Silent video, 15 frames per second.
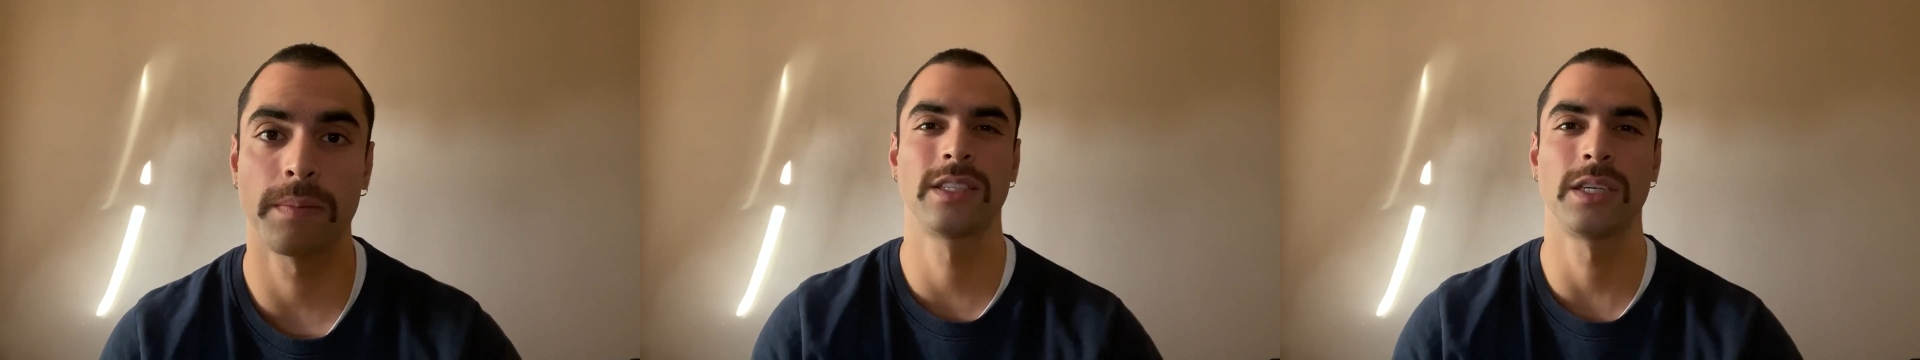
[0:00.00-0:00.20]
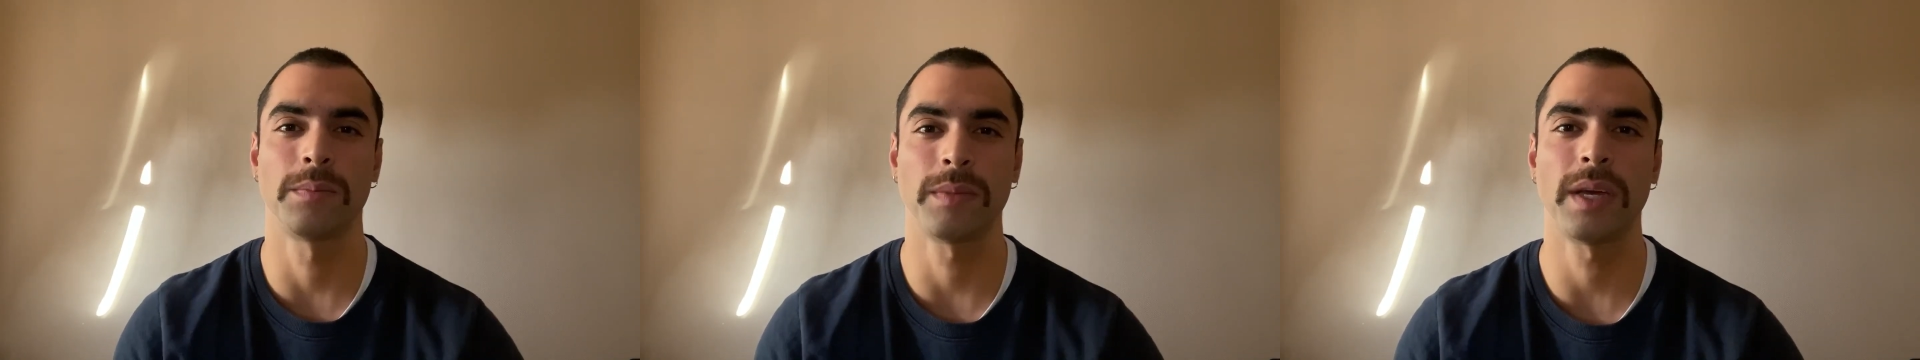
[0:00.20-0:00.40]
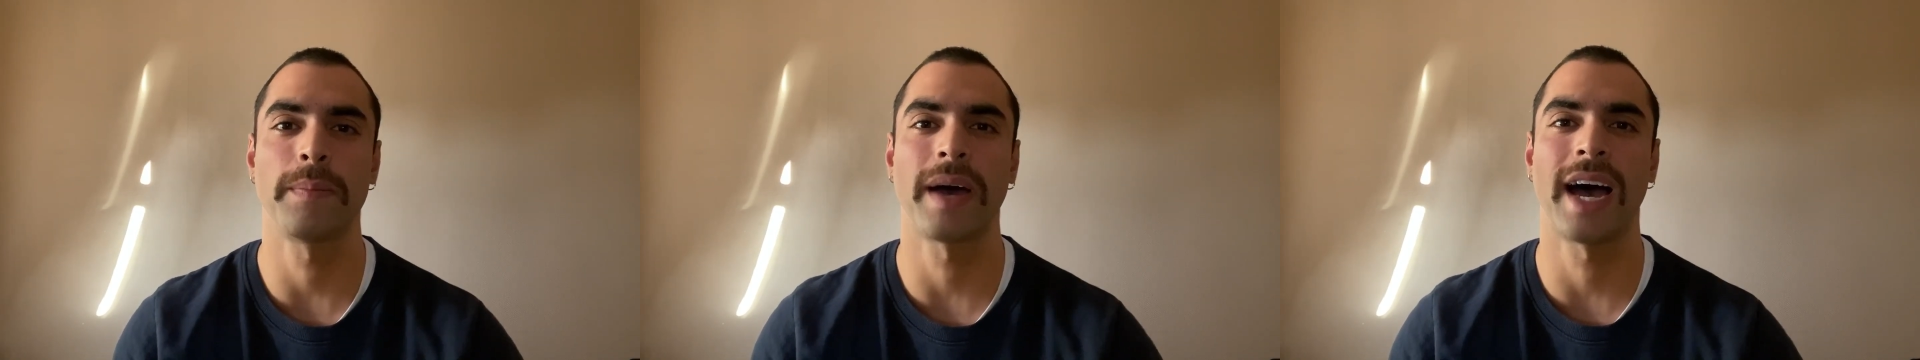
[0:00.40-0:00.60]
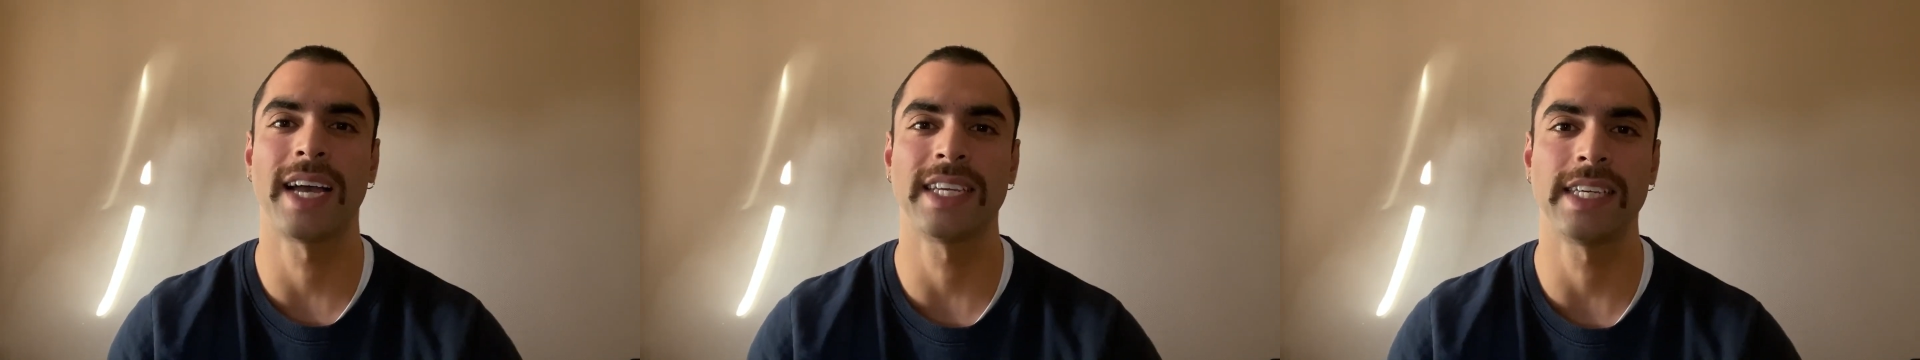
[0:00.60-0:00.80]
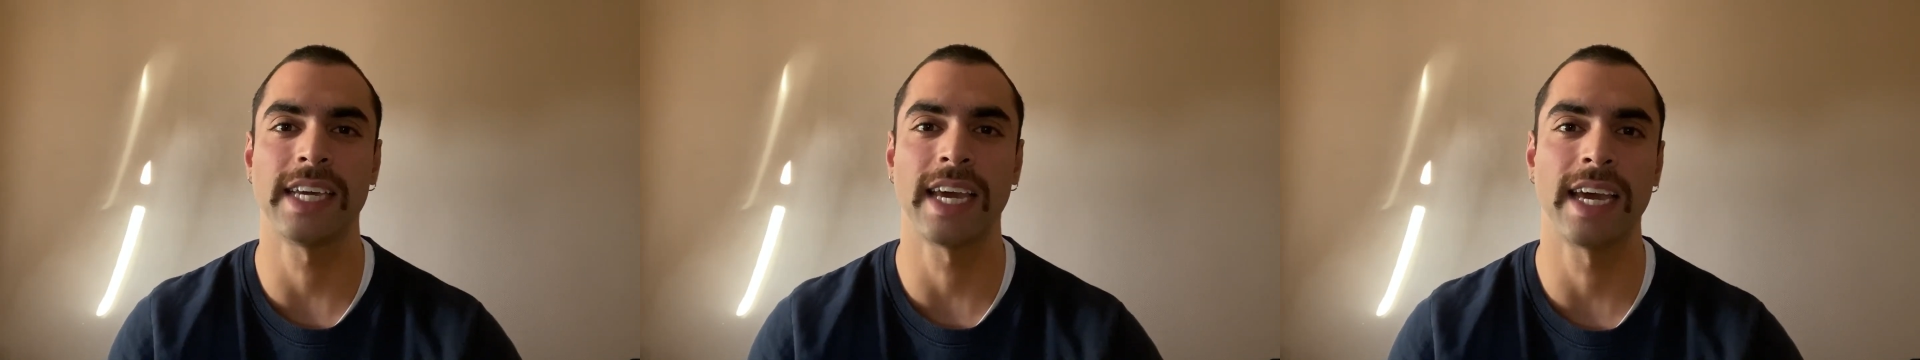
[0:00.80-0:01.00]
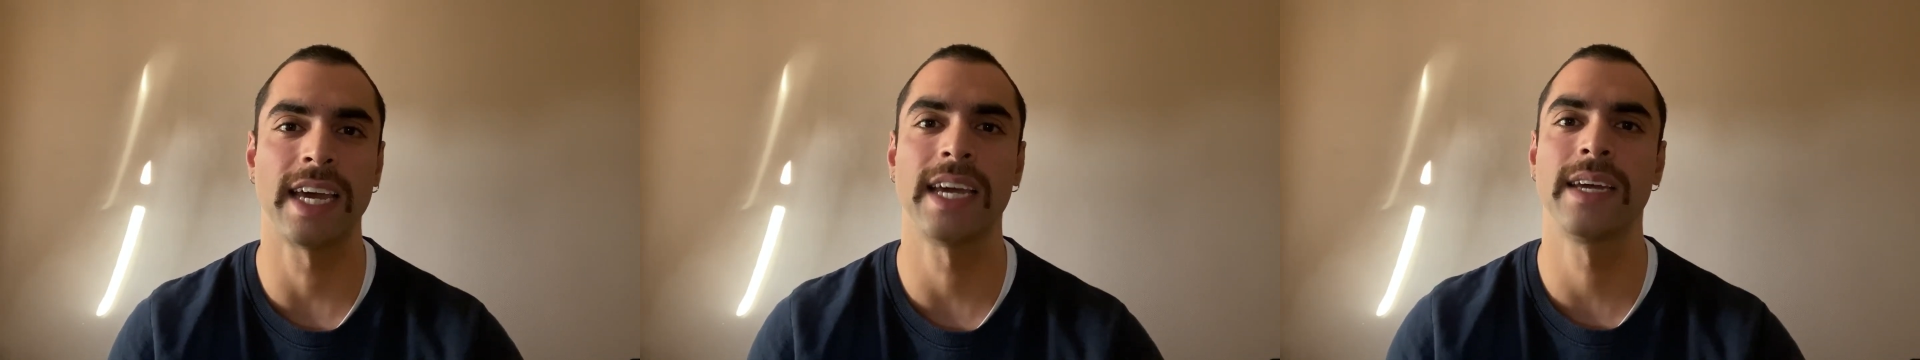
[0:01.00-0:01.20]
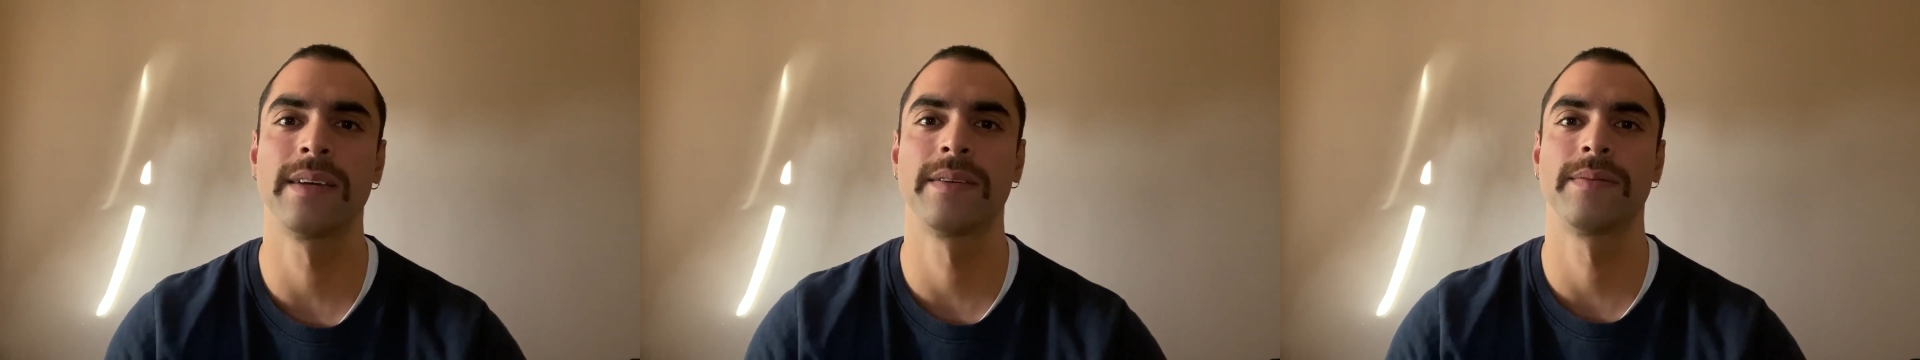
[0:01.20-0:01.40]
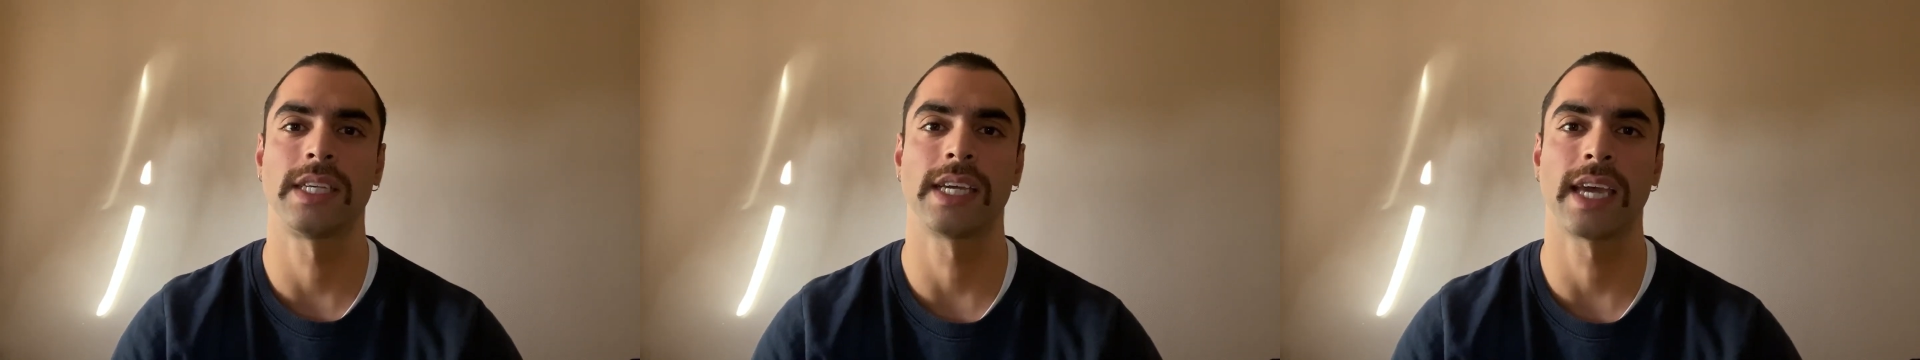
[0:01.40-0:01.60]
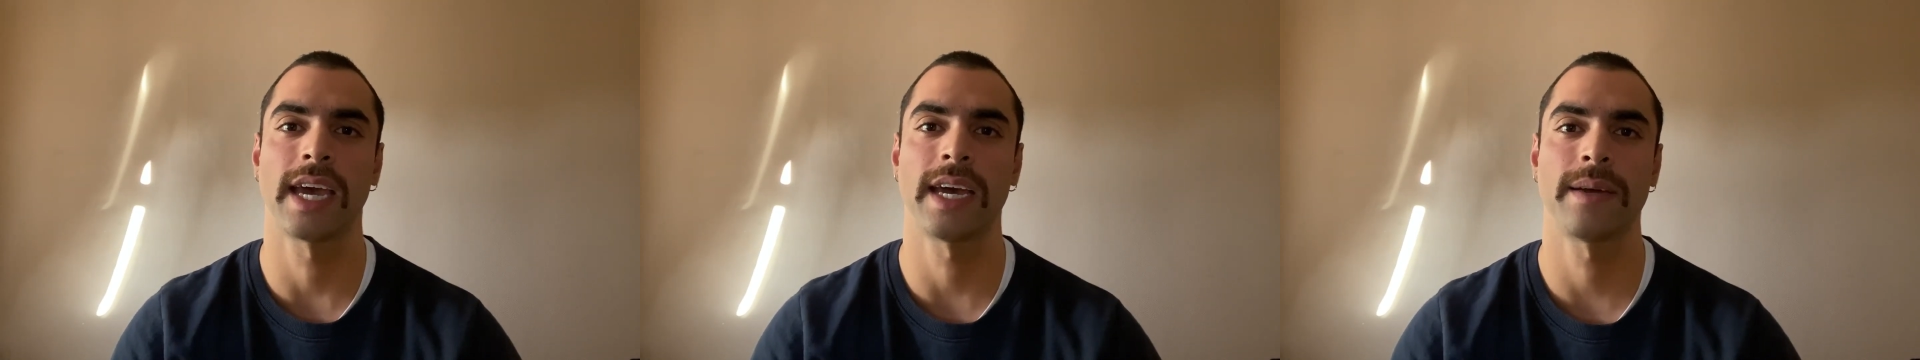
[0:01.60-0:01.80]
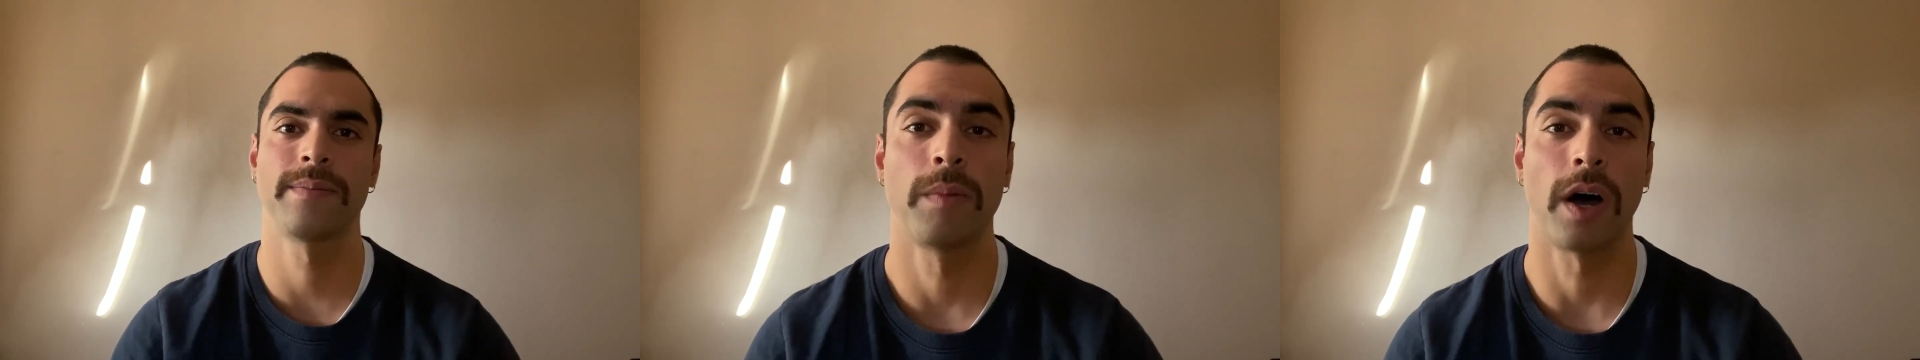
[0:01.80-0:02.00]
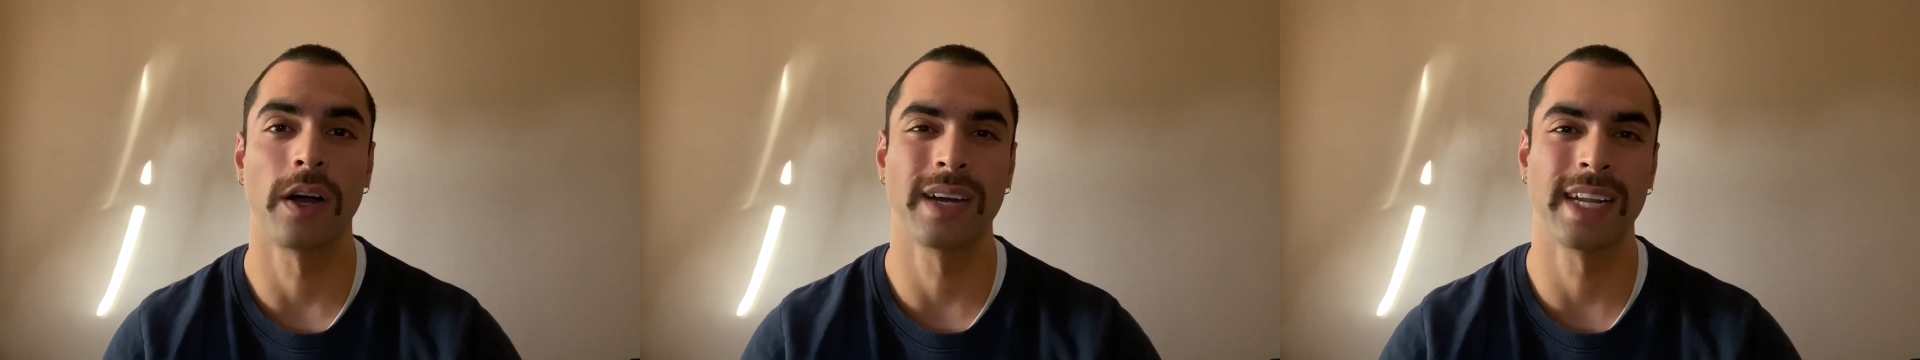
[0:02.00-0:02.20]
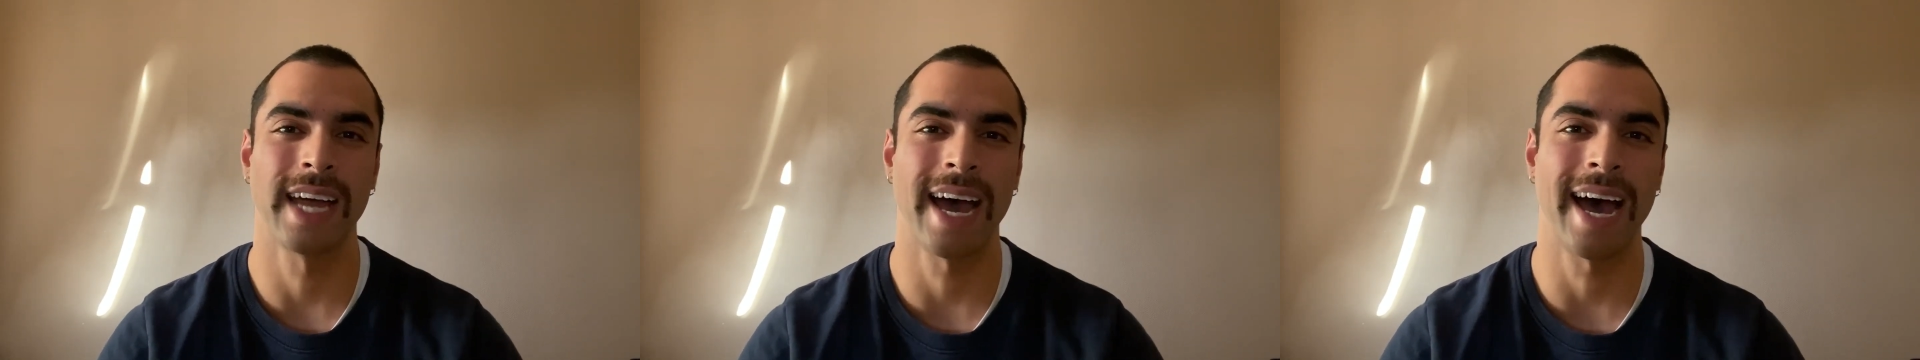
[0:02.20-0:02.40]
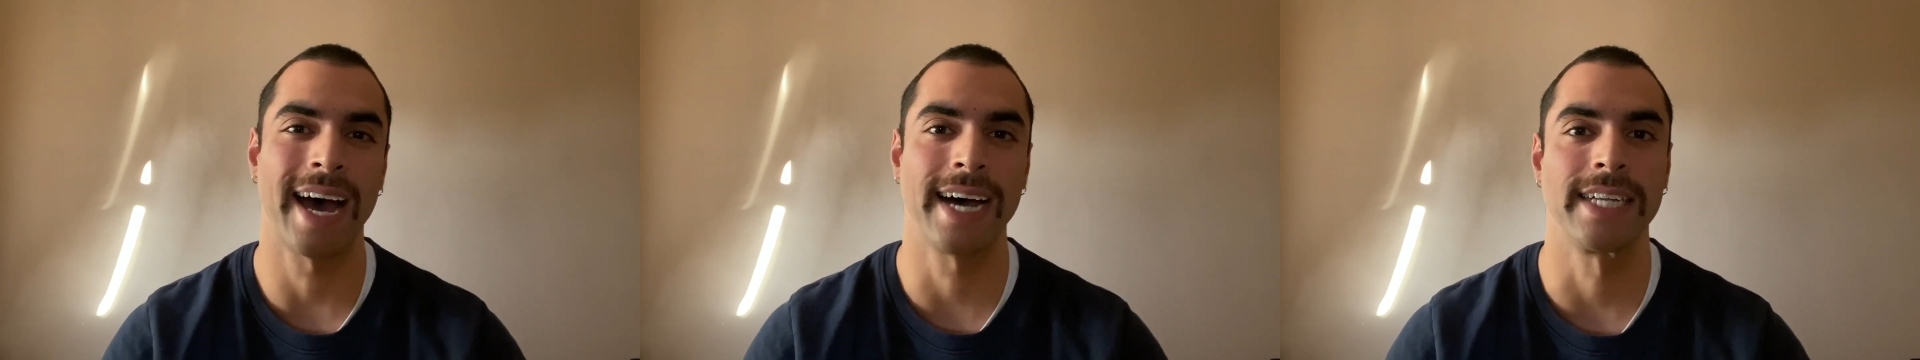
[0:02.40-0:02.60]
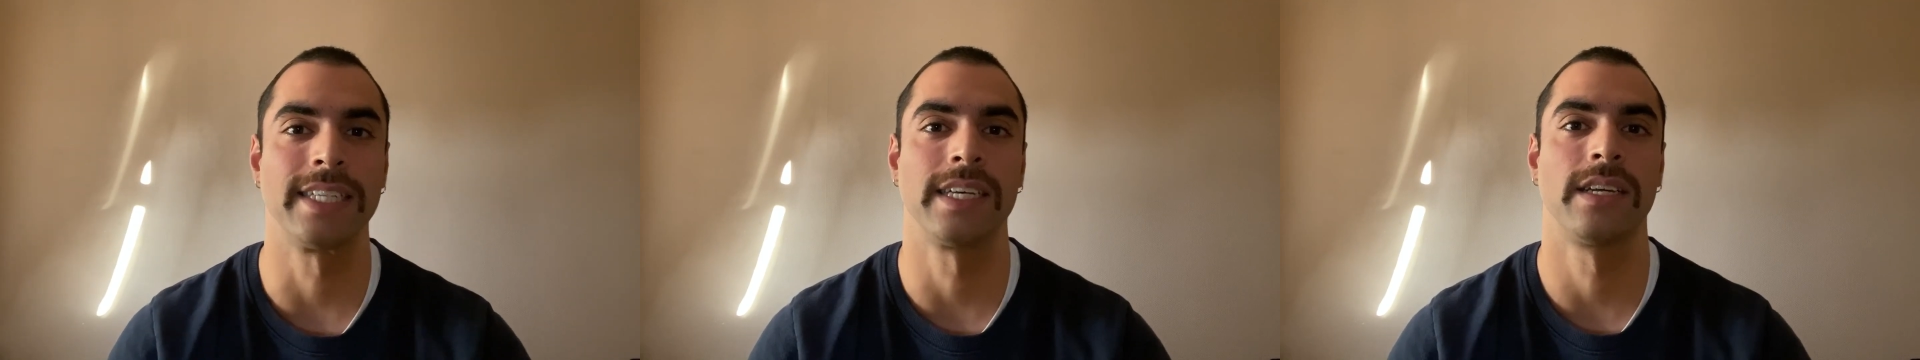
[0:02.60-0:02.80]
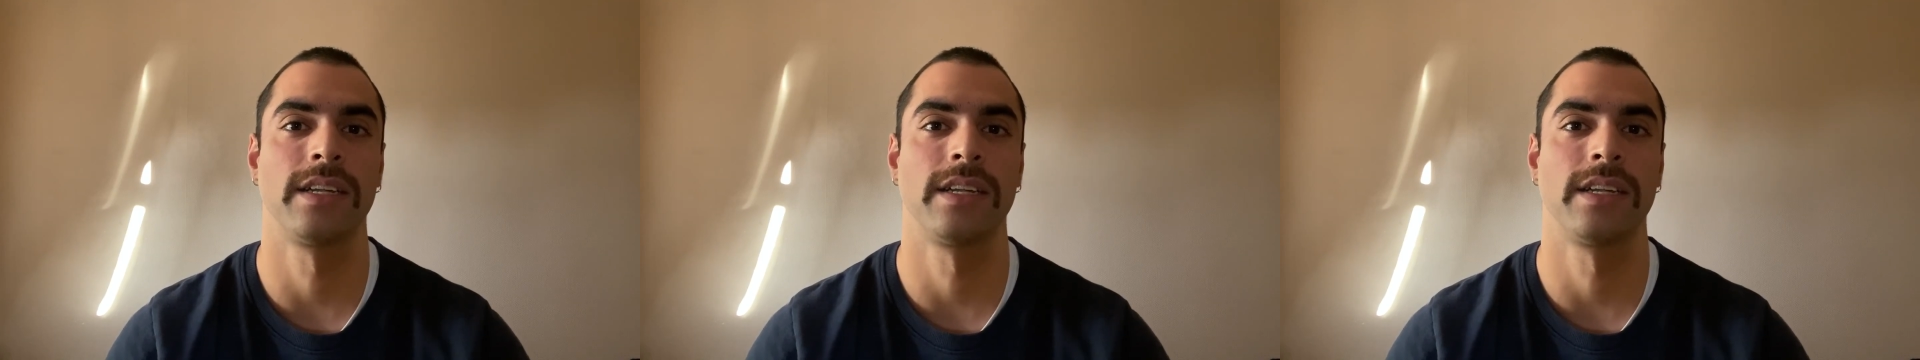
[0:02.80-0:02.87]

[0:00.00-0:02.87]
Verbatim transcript: It took me about a year to get, but I'm gonna add